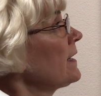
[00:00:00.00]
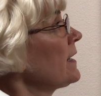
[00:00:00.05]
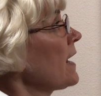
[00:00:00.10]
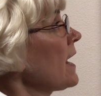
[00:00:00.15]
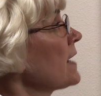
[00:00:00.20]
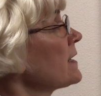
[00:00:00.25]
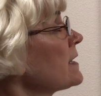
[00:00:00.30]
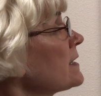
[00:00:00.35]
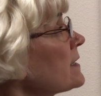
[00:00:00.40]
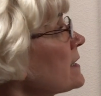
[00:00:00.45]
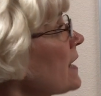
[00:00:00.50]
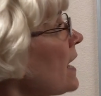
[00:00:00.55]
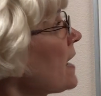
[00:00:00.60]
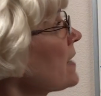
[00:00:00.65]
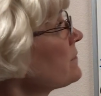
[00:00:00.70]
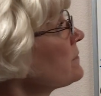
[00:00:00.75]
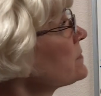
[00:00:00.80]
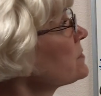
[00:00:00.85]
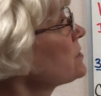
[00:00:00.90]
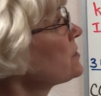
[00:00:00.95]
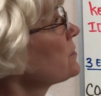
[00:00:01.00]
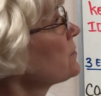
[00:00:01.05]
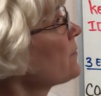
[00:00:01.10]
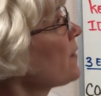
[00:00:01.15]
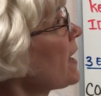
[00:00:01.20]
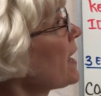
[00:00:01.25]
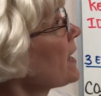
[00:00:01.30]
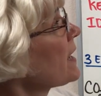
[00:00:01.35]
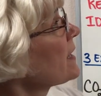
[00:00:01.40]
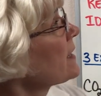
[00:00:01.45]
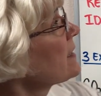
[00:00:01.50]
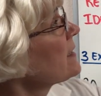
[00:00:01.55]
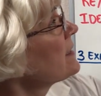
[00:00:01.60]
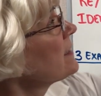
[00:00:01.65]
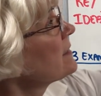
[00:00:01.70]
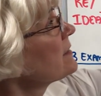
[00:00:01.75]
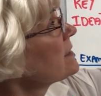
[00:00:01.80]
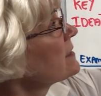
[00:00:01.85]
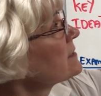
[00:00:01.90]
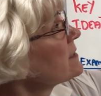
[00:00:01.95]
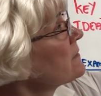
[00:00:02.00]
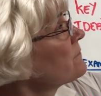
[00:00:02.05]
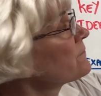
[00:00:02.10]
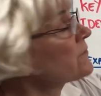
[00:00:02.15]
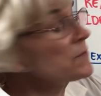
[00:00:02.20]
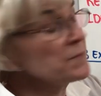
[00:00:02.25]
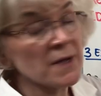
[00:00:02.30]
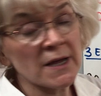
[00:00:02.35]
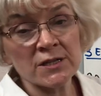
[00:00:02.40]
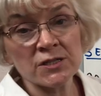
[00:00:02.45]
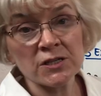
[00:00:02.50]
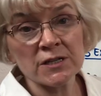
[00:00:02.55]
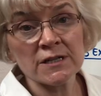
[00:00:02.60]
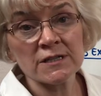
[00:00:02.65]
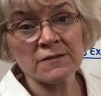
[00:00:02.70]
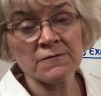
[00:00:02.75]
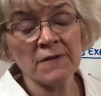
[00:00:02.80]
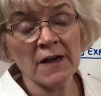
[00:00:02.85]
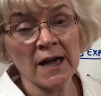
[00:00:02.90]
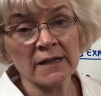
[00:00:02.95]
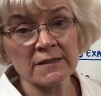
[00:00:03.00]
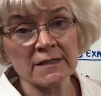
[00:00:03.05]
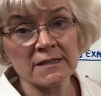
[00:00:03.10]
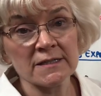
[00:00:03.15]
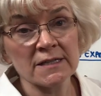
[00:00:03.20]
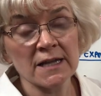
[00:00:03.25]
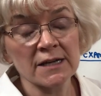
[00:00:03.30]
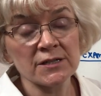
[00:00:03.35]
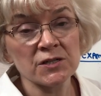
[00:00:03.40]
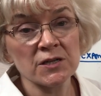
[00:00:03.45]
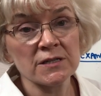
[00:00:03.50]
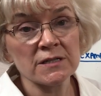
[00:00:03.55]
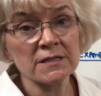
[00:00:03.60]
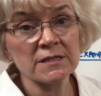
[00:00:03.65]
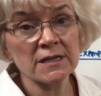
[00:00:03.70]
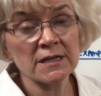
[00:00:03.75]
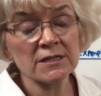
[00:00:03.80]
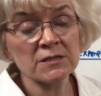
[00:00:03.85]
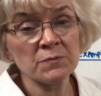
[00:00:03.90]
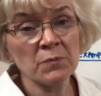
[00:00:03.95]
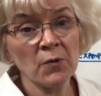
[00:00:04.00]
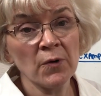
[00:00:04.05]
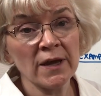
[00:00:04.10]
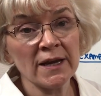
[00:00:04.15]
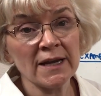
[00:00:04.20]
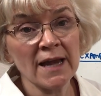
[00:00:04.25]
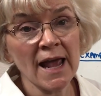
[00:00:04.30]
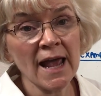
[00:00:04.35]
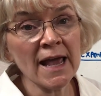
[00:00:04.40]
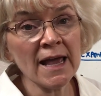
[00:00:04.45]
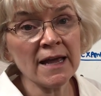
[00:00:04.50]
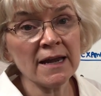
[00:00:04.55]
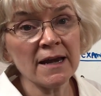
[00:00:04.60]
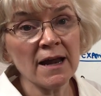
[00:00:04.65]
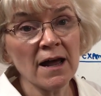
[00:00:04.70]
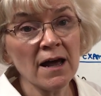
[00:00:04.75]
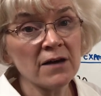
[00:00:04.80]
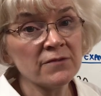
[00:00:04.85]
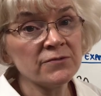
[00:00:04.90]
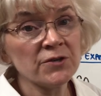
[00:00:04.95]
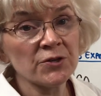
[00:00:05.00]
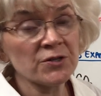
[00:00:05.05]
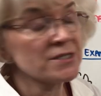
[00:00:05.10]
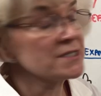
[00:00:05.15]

And in Chem 2A, this information is found in section 6.8 of your